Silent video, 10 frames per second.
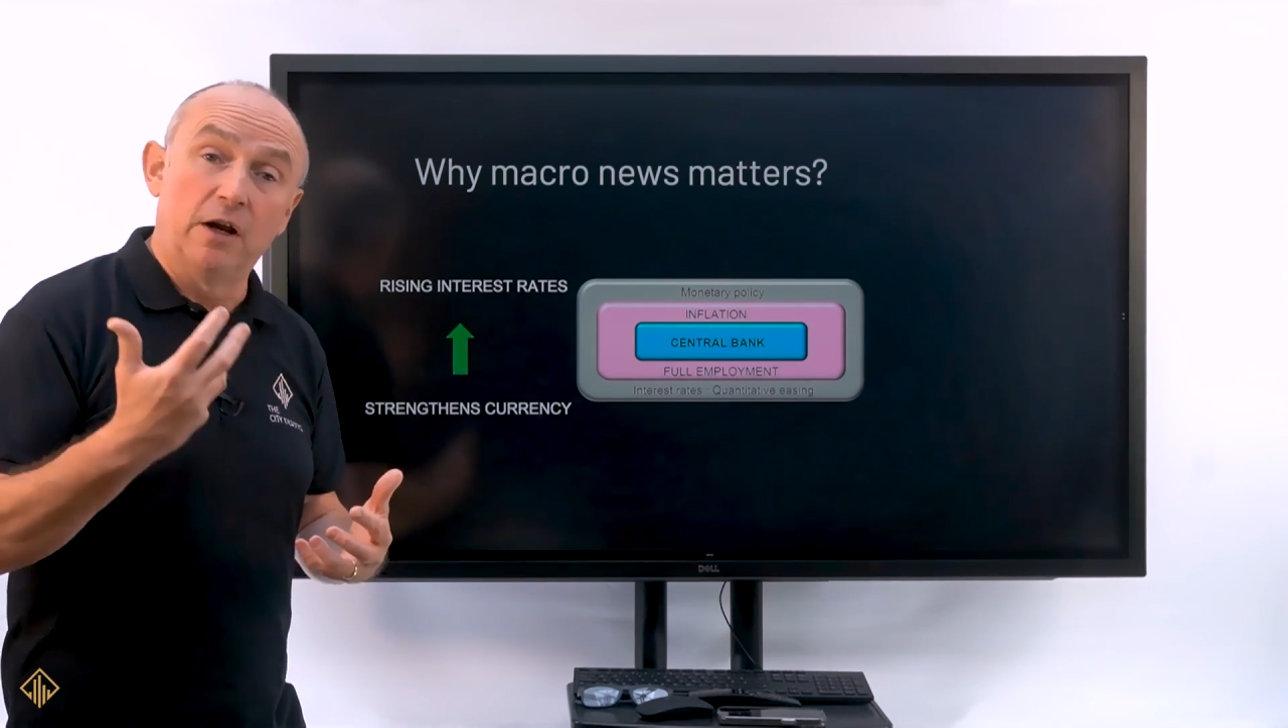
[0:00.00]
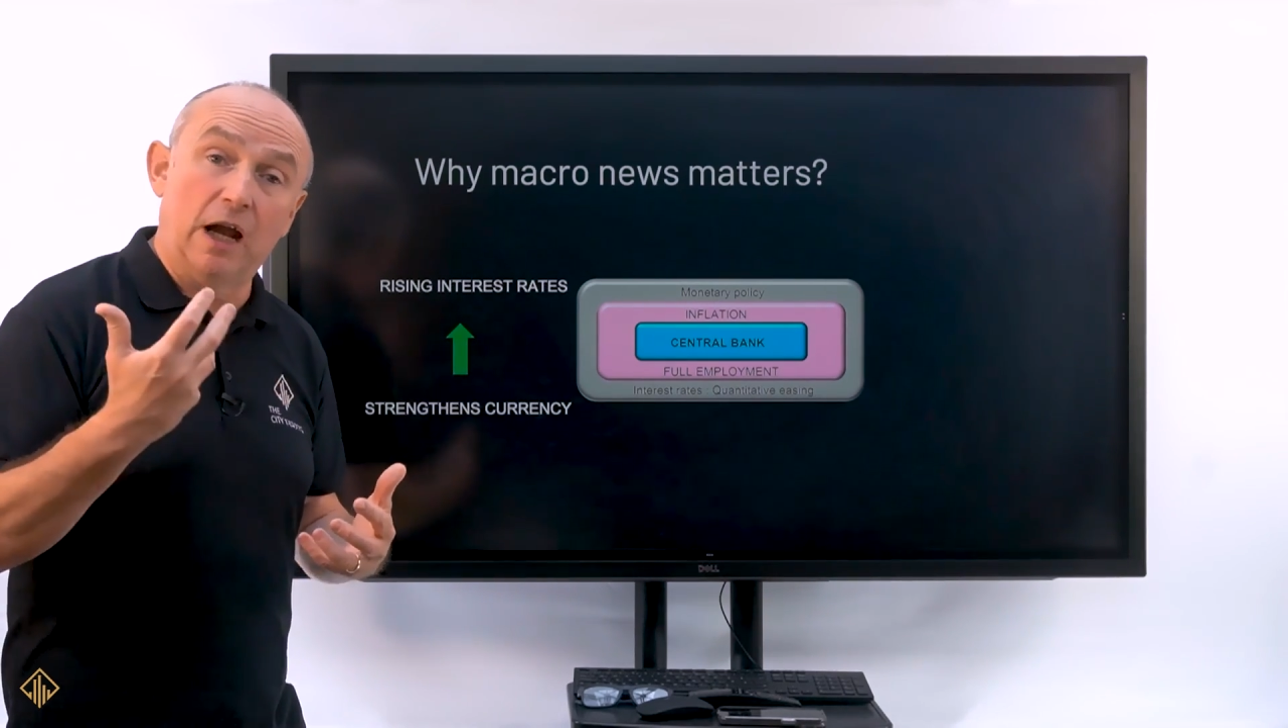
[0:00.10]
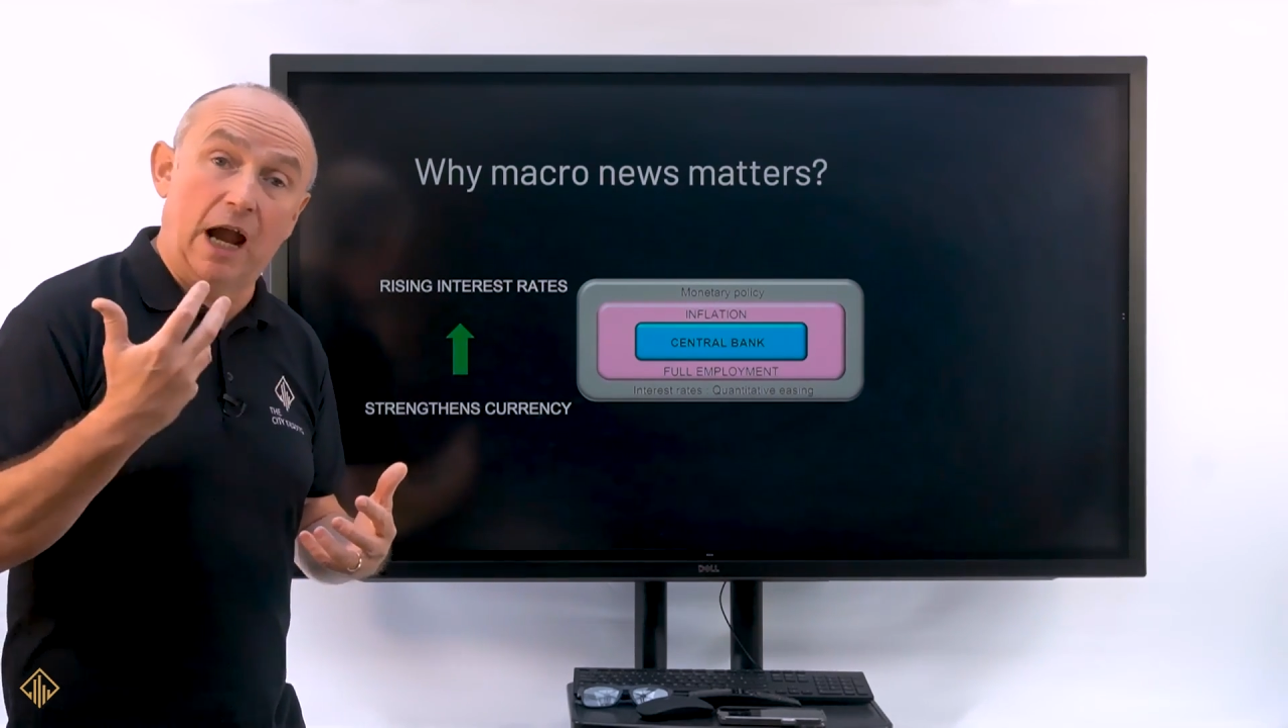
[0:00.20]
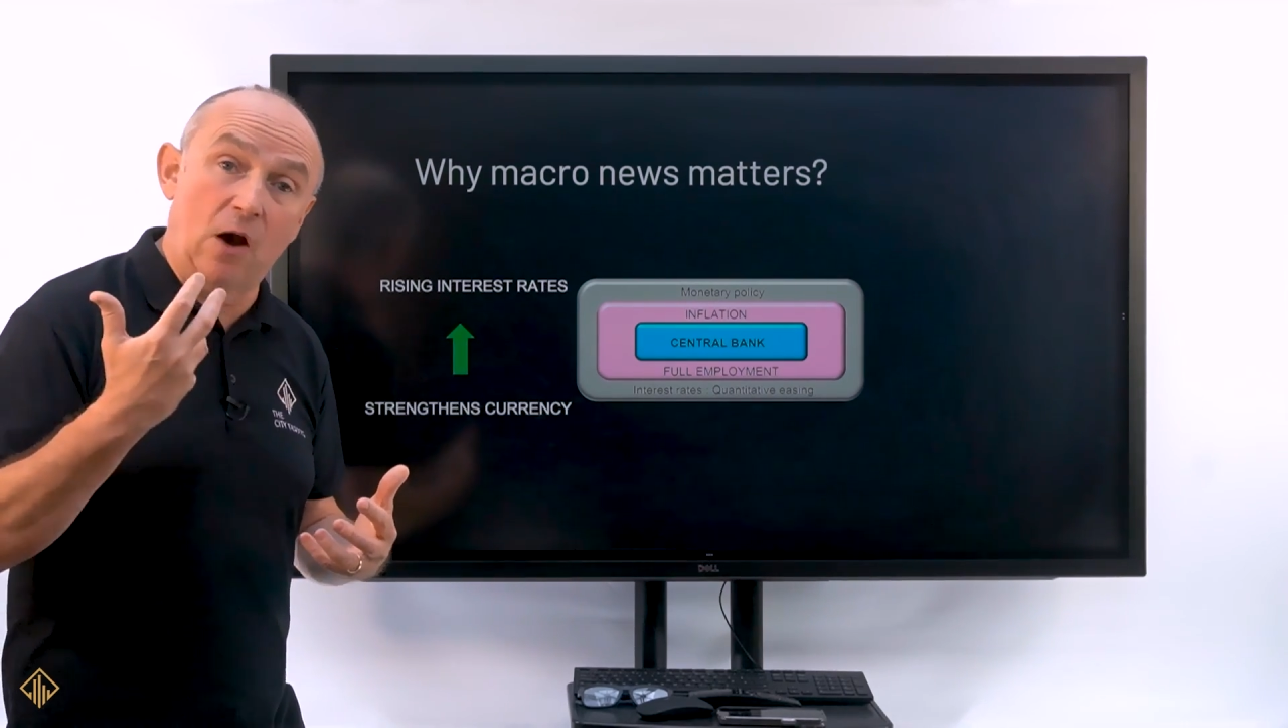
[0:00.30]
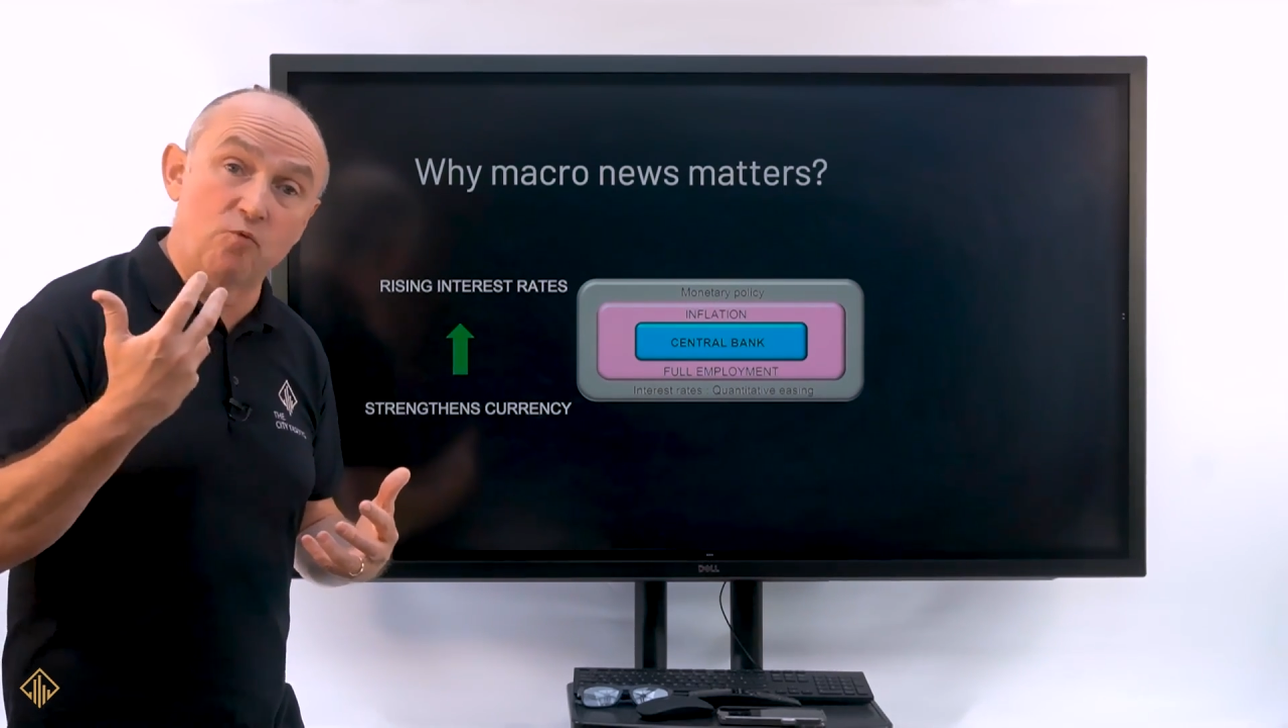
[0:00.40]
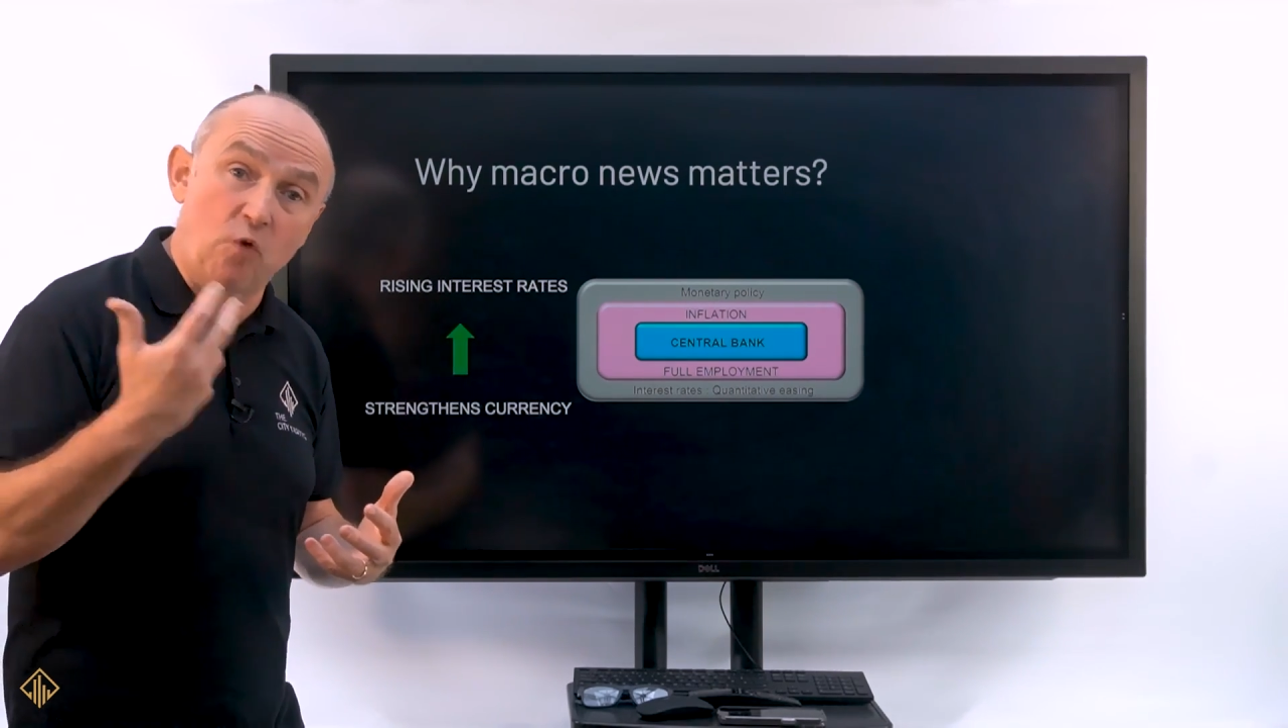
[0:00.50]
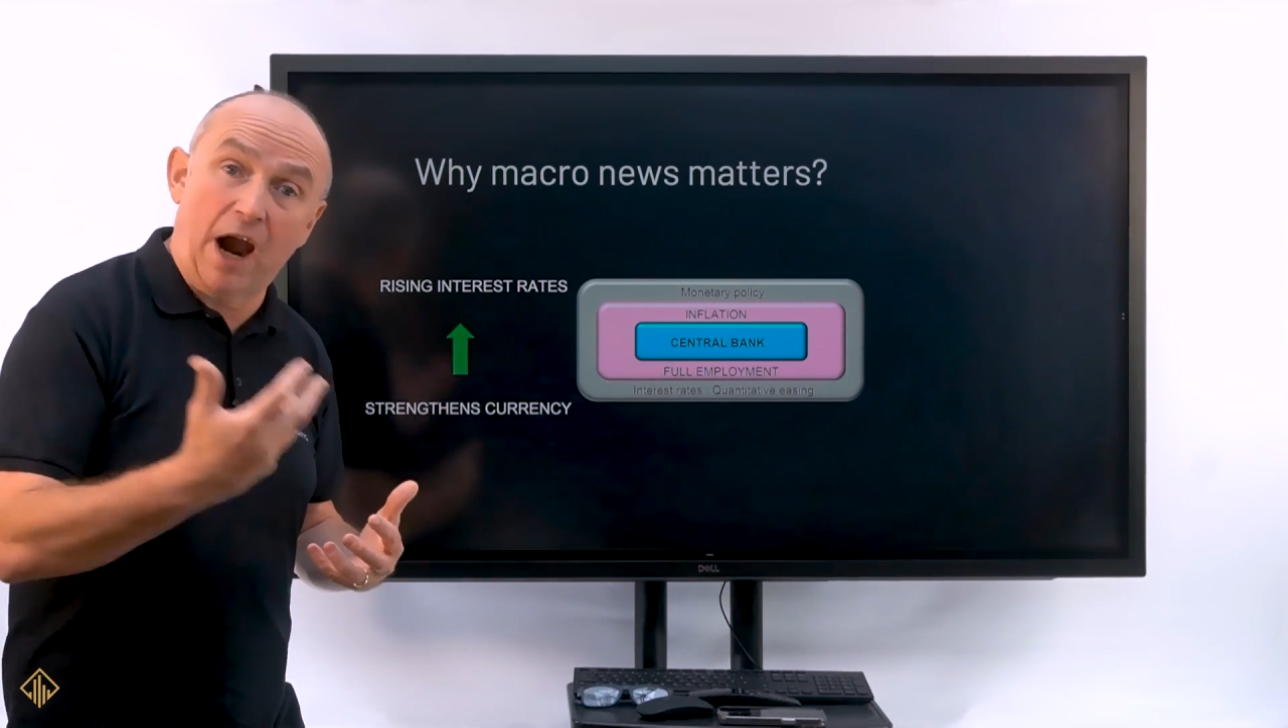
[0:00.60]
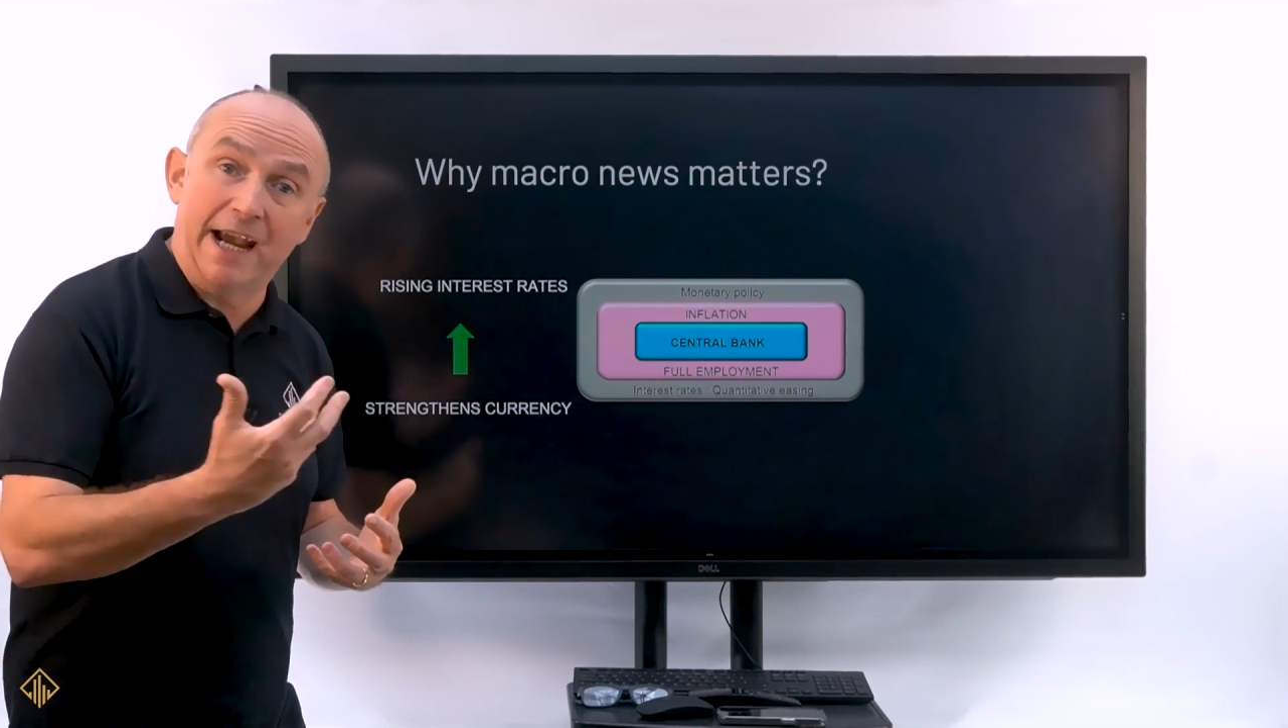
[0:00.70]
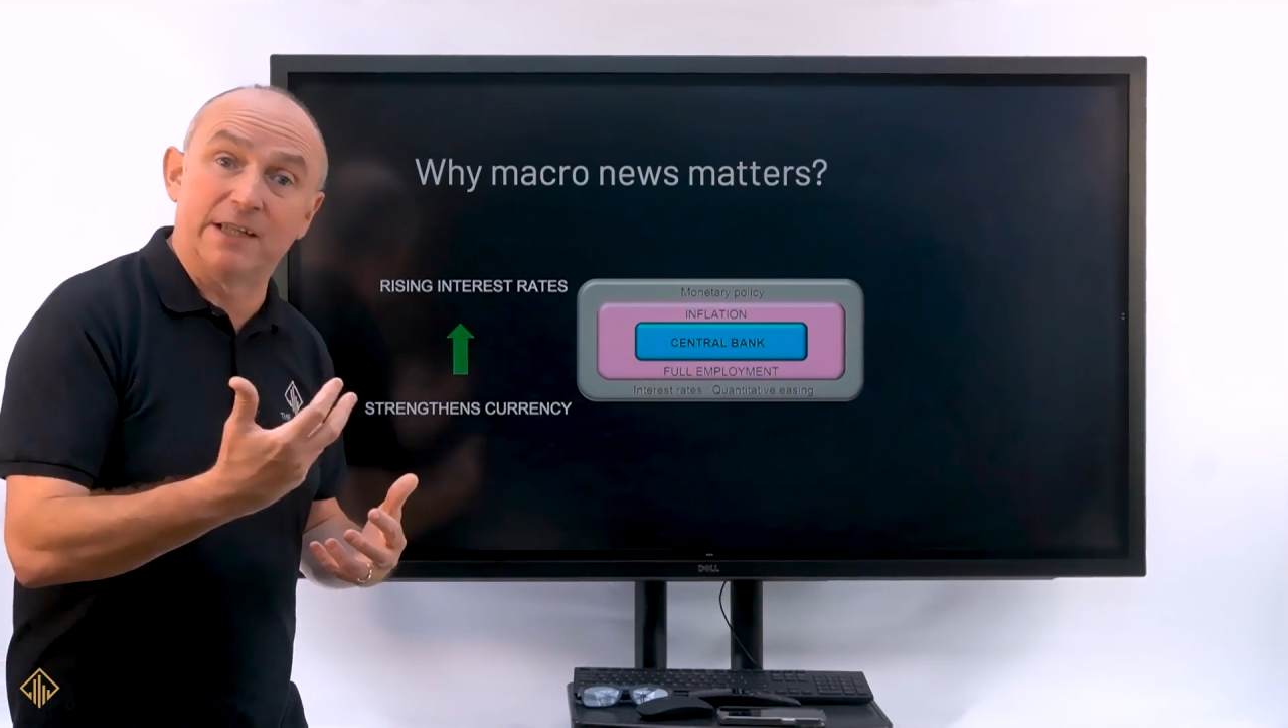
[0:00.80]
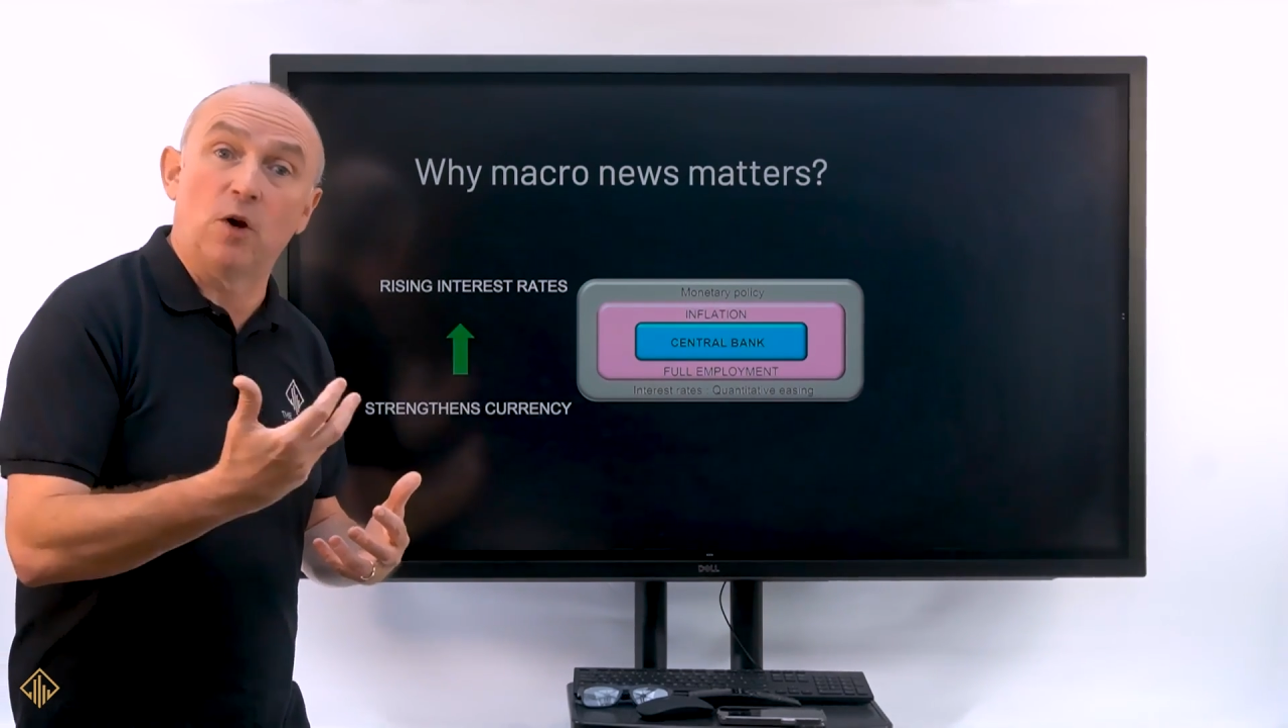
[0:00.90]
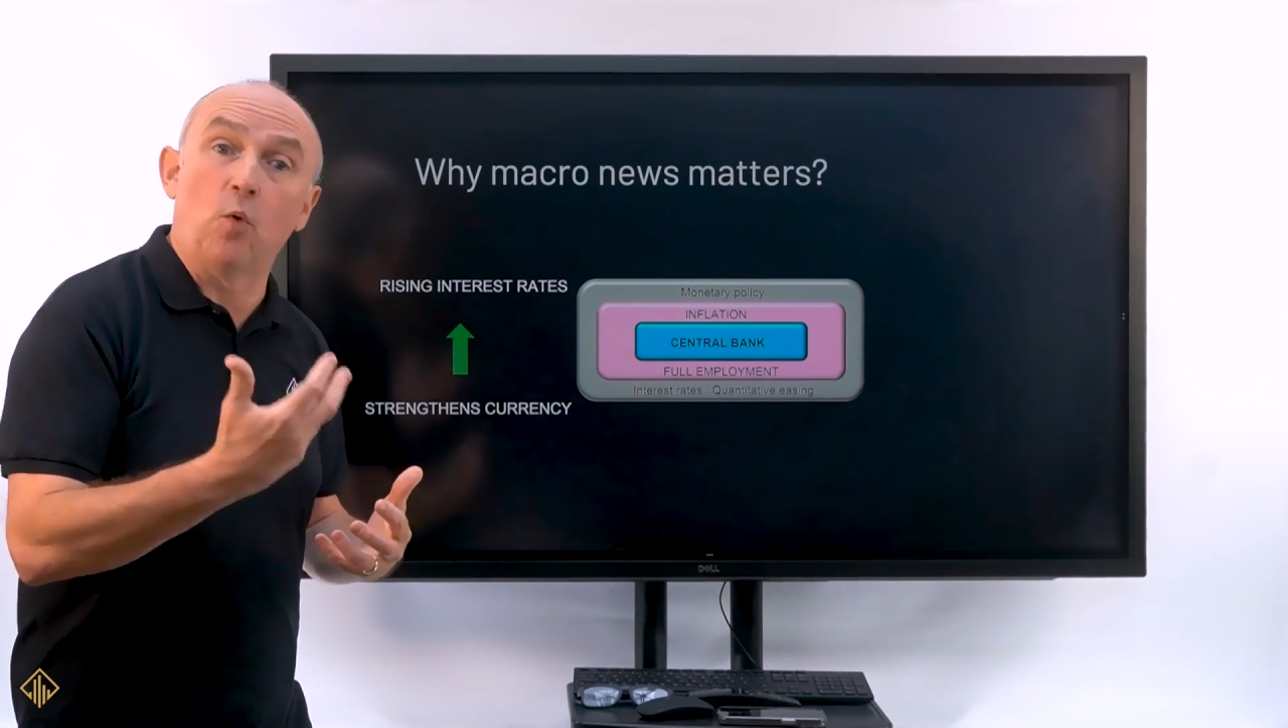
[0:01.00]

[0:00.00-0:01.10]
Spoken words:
rise